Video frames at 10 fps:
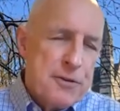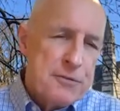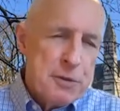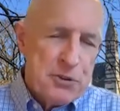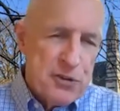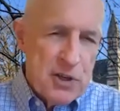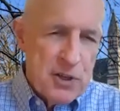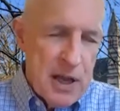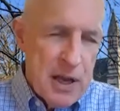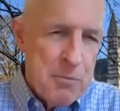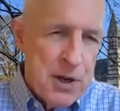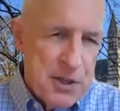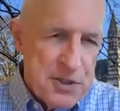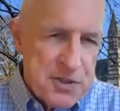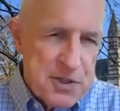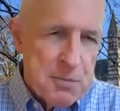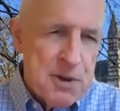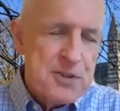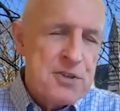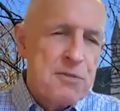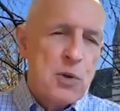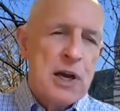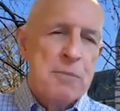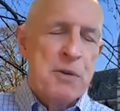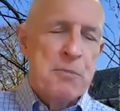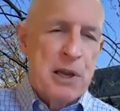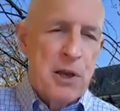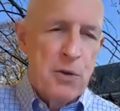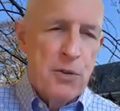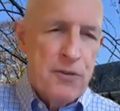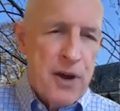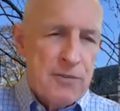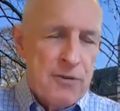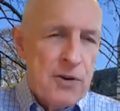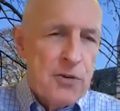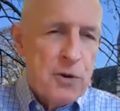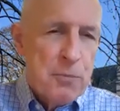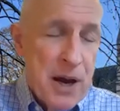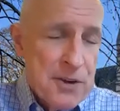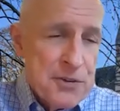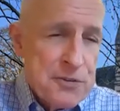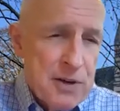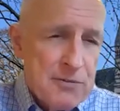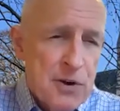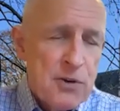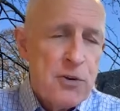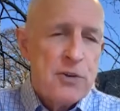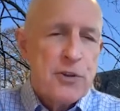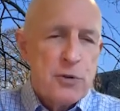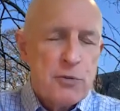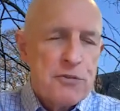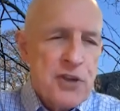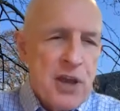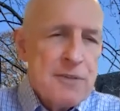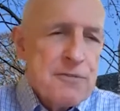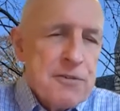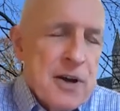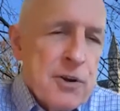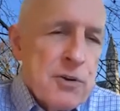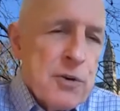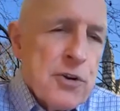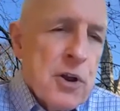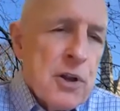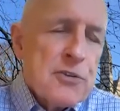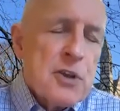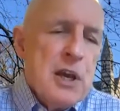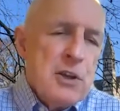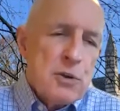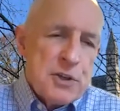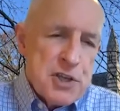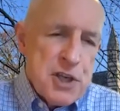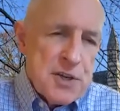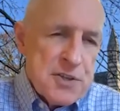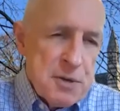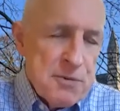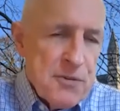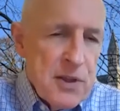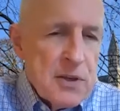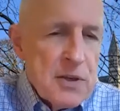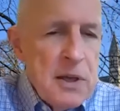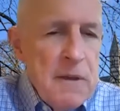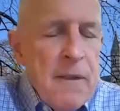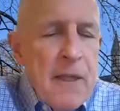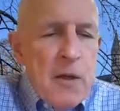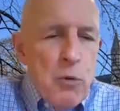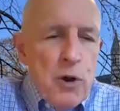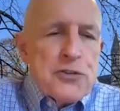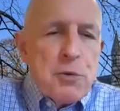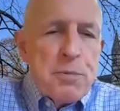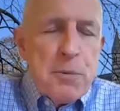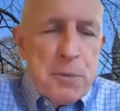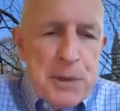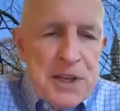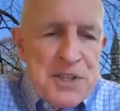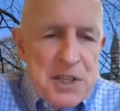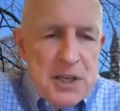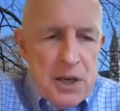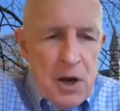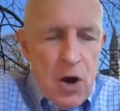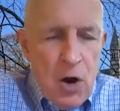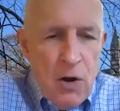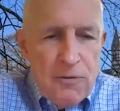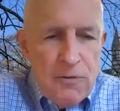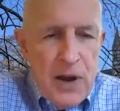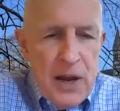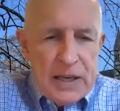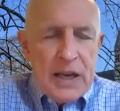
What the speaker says: 50% of that money to CMS. If you come in below the 500, minus 500, so you've saved $500, you can share some of that. What's your probability of a